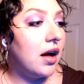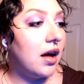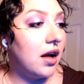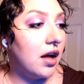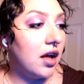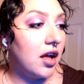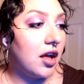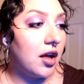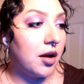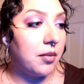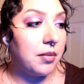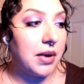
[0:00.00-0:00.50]

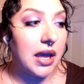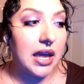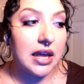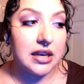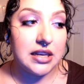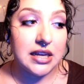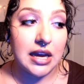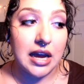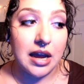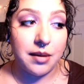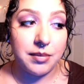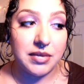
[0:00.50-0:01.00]
Um,
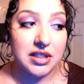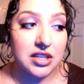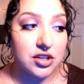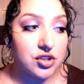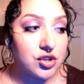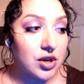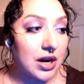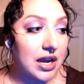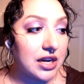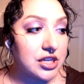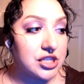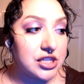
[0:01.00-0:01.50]
and yeah, I mean, the
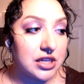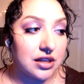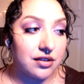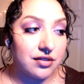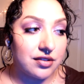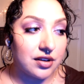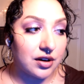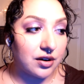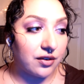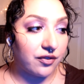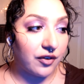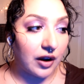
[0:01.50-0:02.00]
track, she
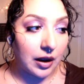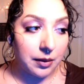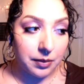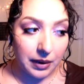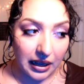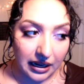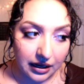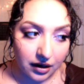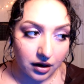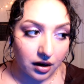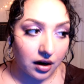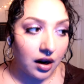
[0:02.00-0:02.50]
is certified
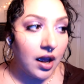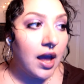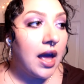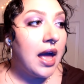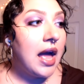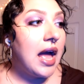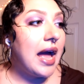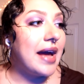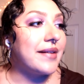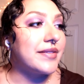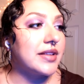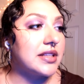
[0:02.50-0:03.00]
banger.
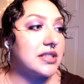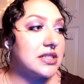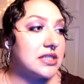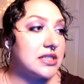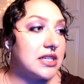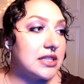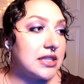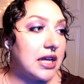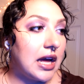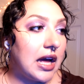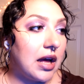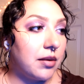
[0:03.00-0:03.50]
Haven't
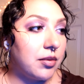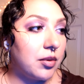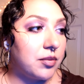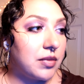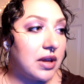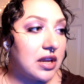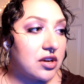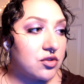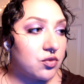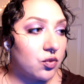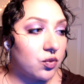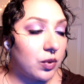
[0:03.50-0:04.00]
listened to the
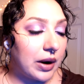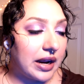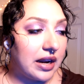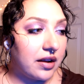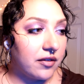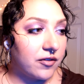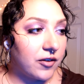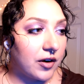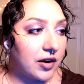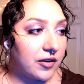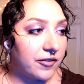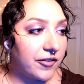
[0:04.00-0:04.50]
album yet,
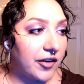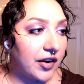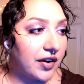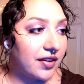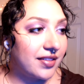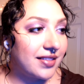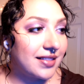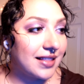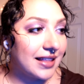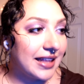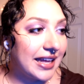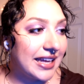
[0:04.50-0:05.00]
waiting for a
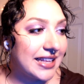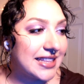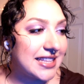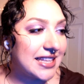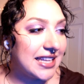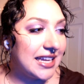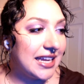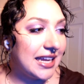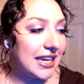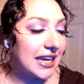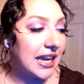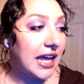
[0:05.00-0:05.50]
first
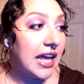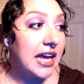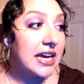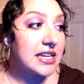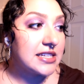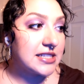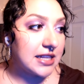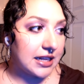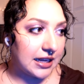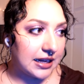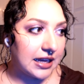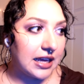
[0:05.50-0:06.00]
listen
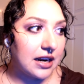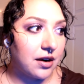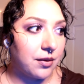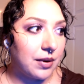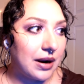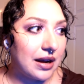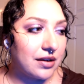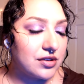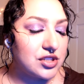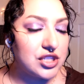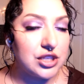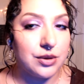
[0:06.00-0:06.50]
till I get
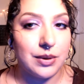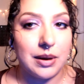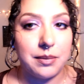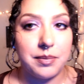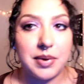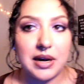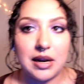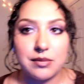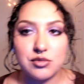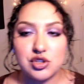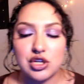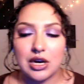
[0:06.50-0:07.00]
around to
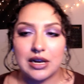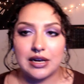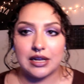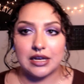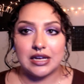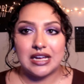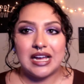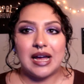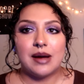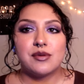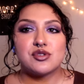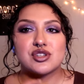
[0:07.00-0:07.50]
it. But I'm trying to,
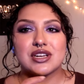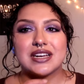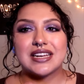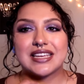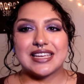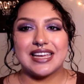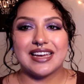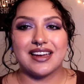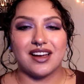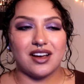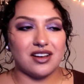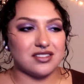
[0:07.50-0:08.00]
I'm trying
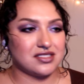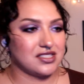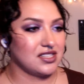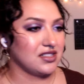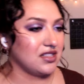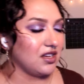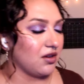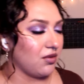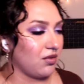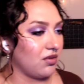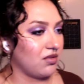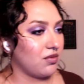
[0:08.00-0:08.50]
to get onto
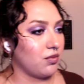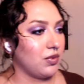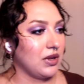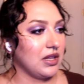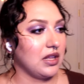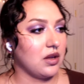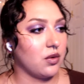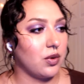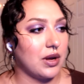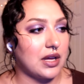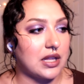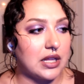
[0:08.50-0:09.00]
those
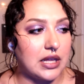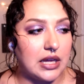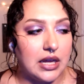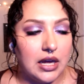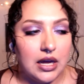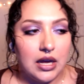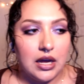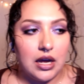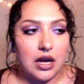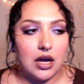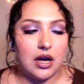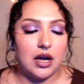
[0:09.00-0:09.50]
really quickly.
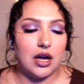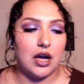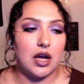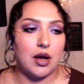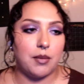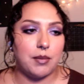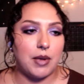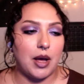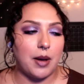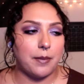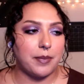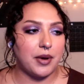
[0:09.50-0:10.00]

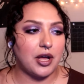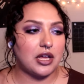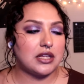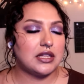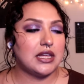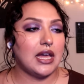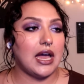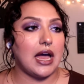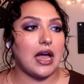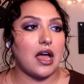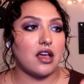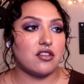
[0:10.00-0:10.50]
Um,
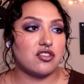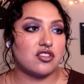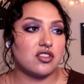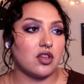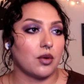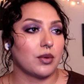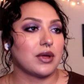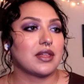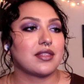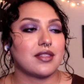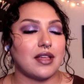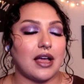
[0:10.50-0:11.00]
but yeah,
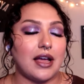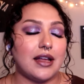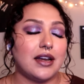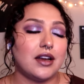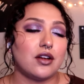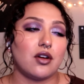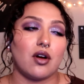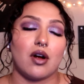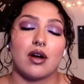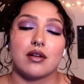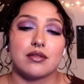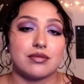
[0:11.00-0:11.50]
so
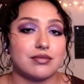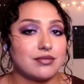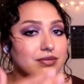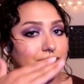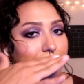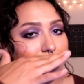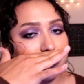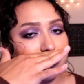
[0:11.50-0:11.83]
excited, girl.